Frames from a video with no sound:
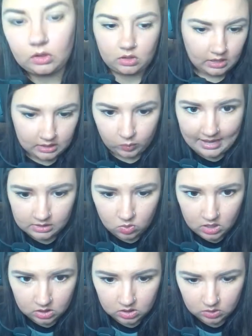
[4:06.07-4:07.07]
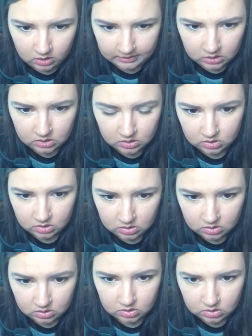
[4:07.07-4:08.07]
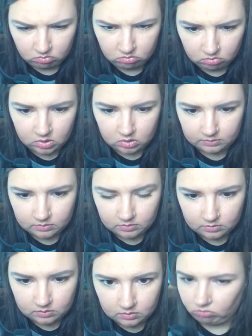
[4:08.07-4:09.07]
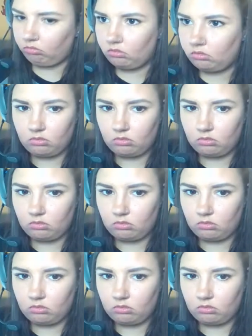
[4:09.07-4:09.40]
I found this cool rainbow door that's only rainbow on one side,